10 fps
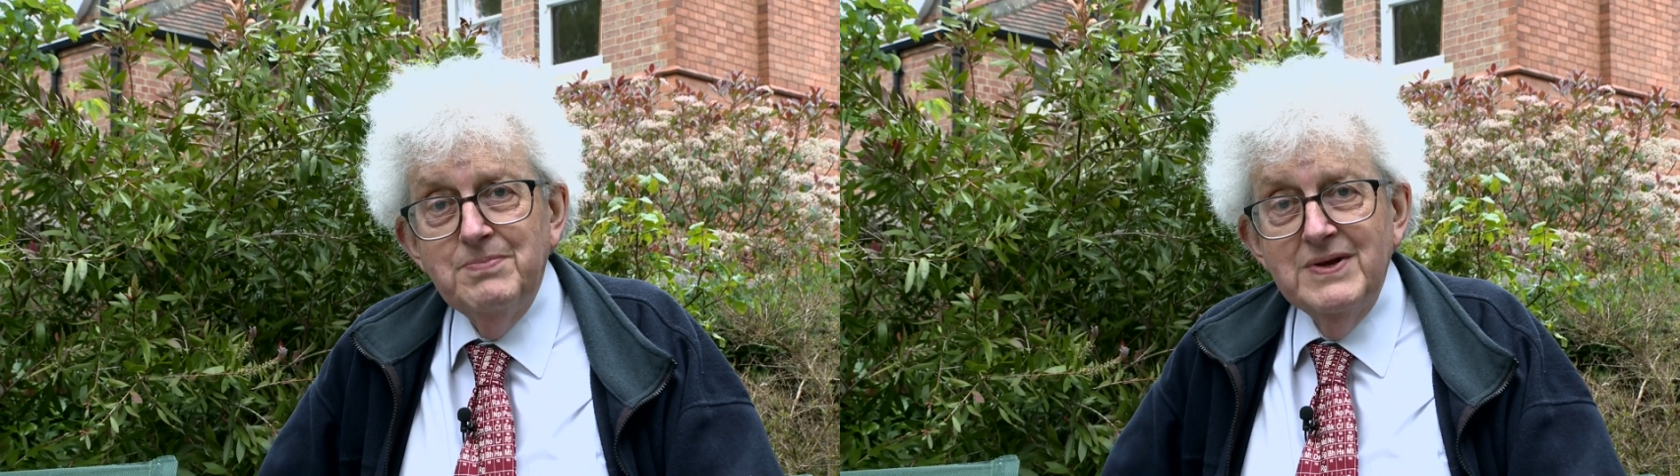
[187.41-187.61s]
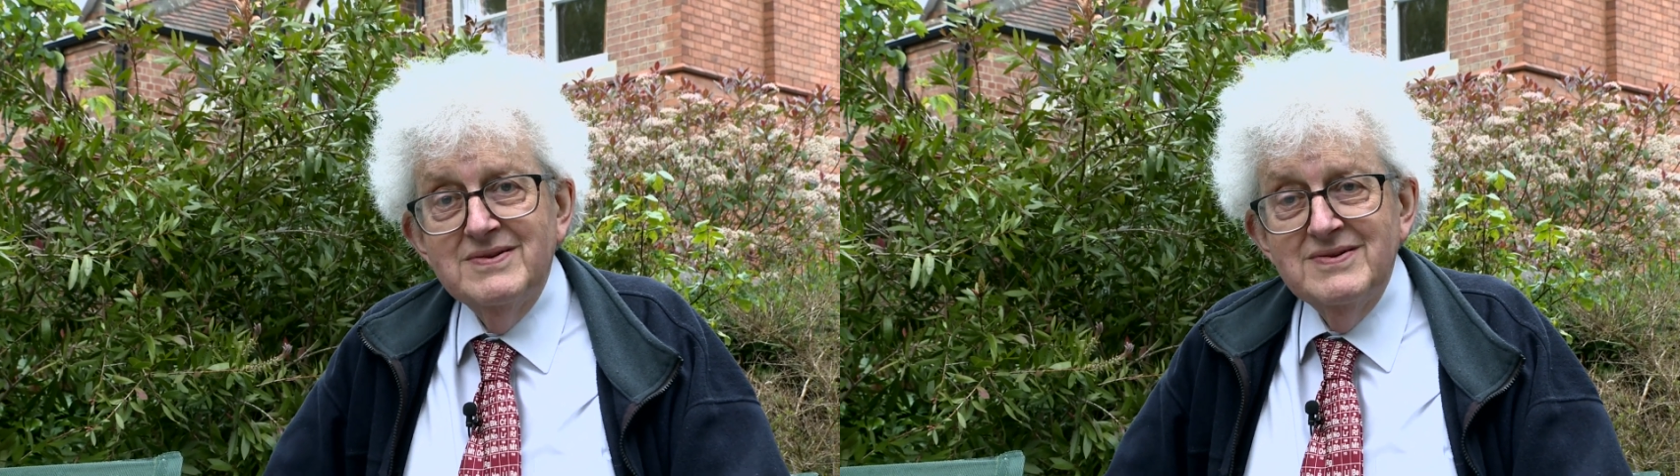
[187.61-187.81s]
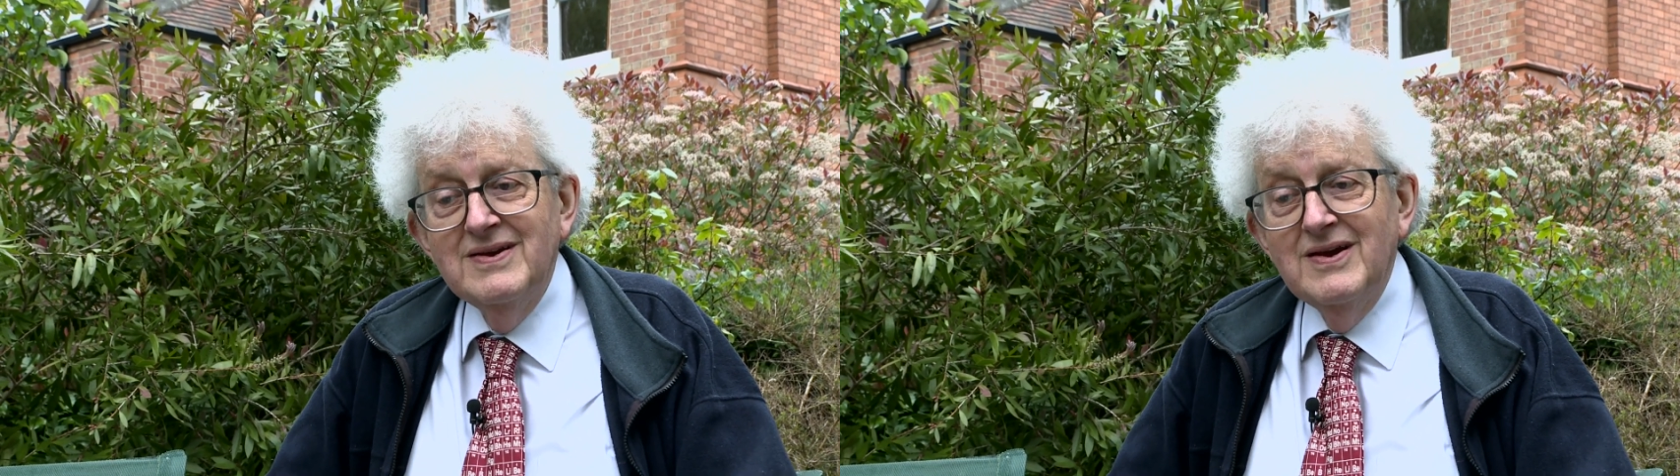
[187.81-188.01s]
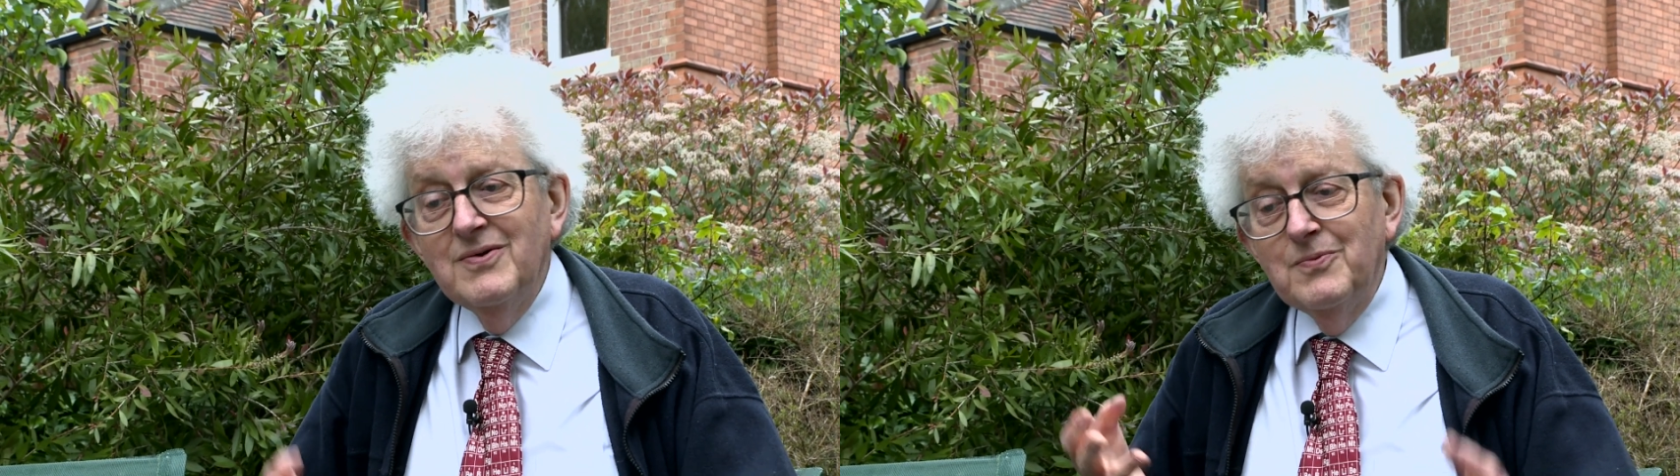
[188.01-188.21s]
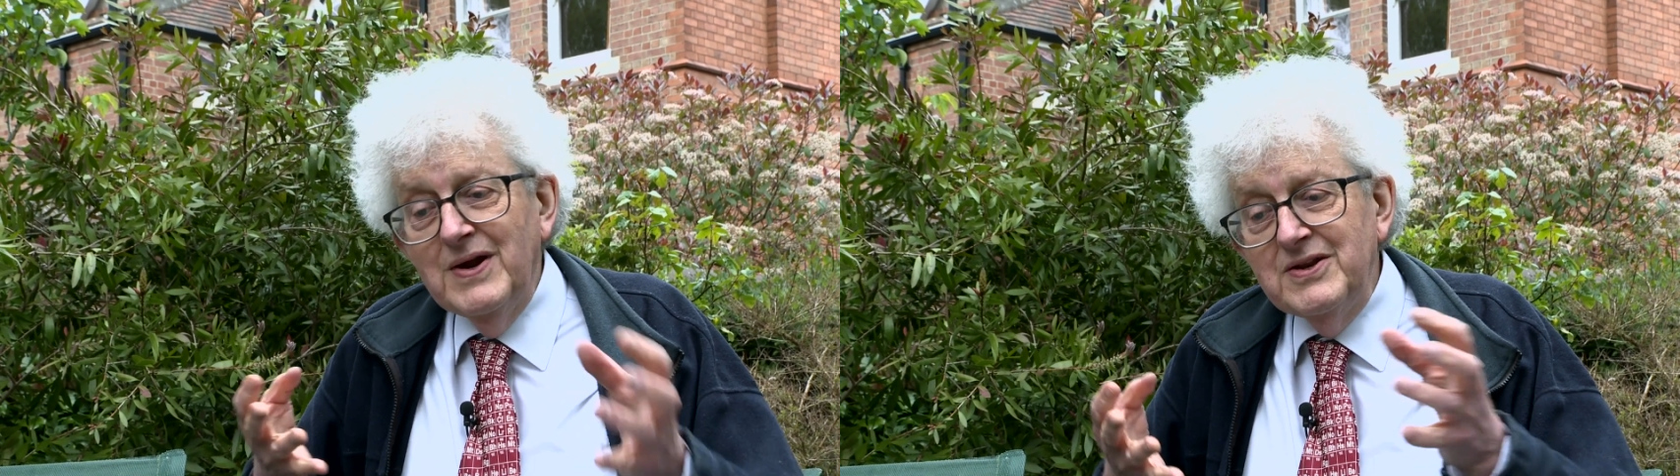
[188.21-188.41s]
but
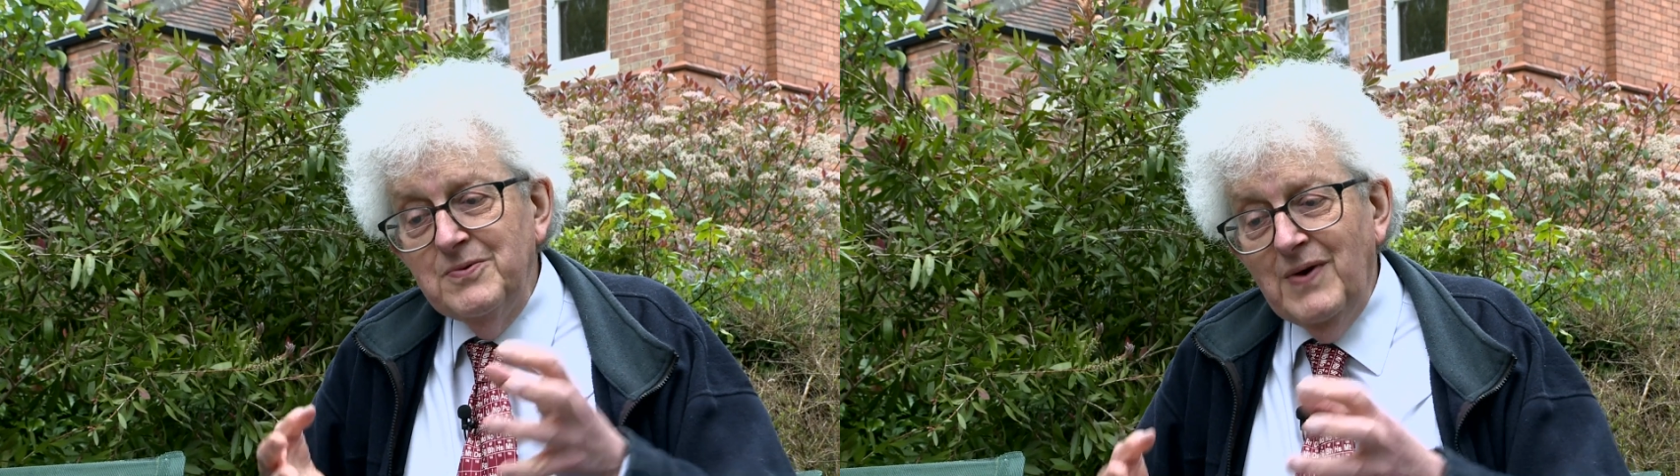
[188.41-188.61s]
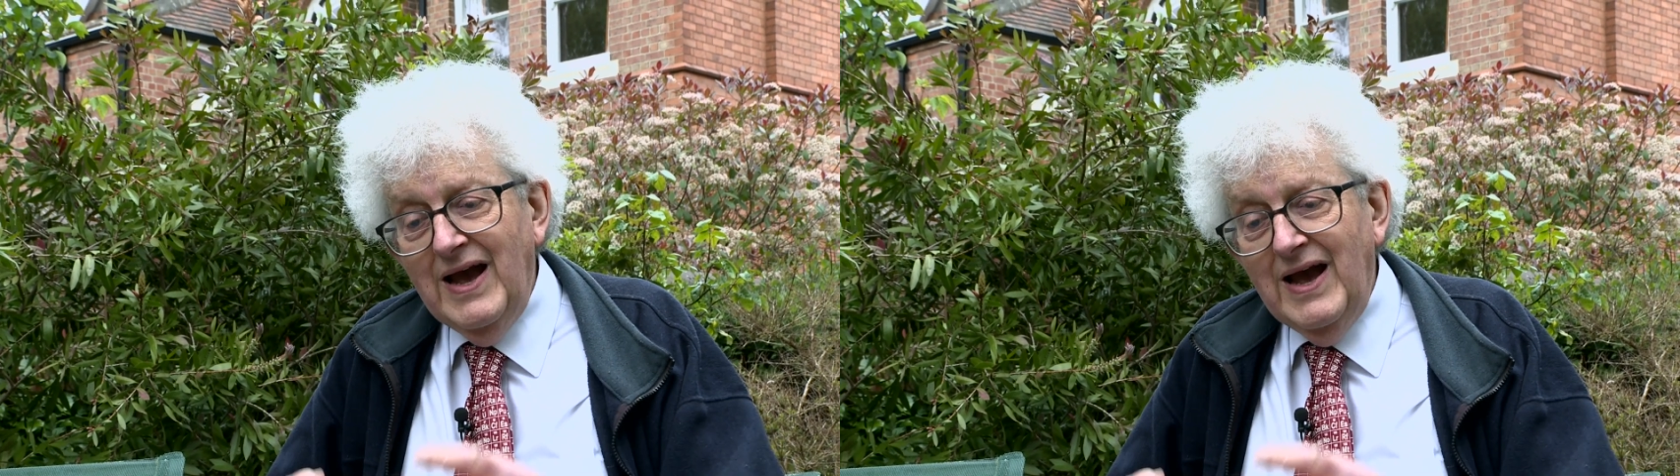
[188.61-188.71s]
when you